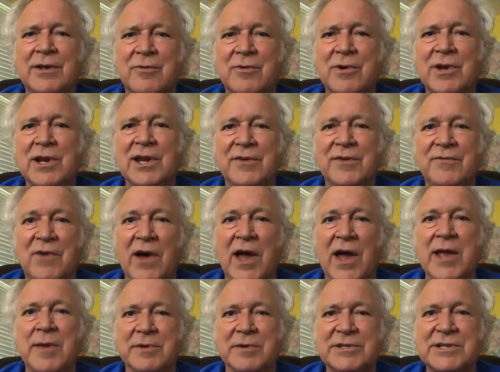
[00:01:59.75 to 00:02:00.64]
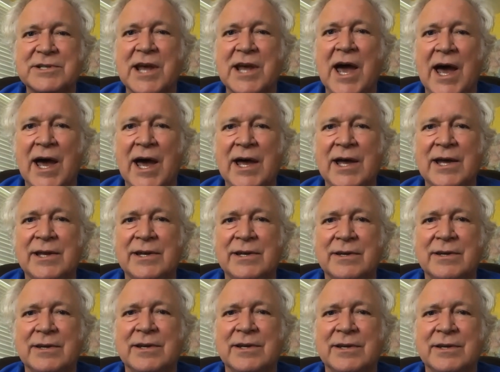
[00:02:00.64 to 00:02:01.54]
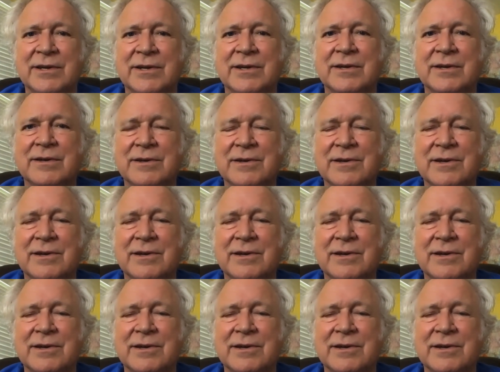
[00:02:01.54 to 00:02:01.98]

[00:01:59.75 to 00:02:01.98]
really famous guy in